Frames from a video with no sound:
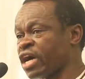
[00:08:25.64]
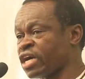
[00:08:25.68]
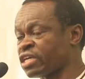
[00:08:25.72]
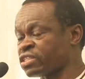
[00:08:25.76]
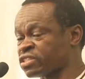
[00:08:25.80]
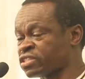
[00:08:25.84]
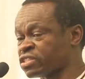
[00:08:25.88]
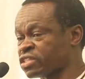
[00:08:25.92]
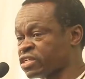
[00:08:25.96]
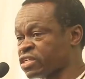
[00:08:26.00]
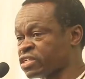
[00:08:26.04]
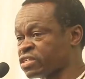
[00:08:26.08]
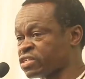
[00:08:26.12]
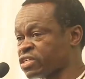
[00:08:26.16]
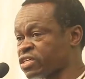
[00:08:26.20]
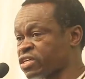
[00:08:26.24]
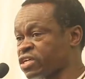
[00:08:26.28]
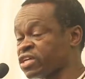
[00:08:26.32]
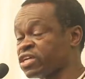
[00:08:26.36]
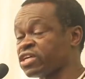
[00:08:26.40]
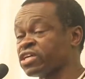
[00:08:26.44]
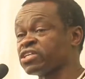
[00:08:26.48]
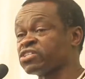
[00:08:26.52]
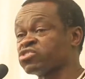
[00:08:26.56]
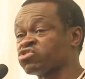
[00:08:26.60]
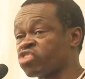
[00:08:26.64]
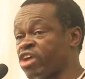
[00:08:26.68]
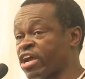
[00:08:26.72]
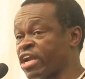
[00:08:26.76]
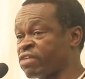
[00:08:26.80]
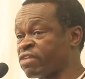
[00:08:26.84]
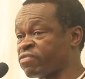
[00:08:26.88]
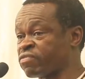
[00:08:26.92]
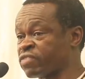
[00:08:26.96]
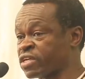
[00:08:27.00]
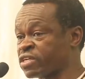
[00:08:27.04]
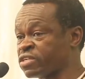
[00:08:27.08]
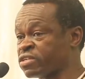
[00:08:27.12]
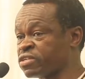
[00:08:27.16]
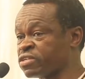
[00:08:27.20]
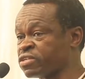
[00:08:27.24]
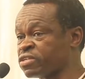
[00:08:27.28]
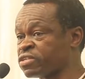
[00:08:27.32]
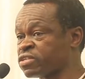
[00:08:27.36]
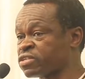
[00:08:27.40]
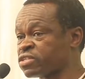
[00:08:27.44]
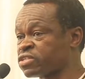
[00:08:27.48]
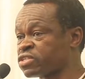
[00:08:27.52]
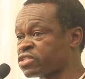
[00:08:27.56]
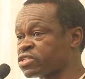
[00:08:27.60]
as it is
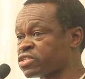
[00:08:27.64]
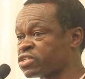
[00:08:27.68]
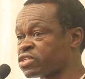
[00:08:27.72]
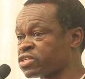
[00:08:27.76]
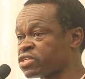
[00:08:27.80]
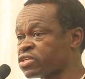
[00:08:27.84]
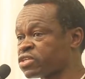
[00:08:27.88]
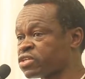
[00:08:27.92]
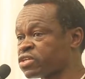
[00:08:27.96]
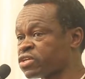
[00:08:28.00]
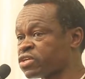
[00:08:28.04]
relevant.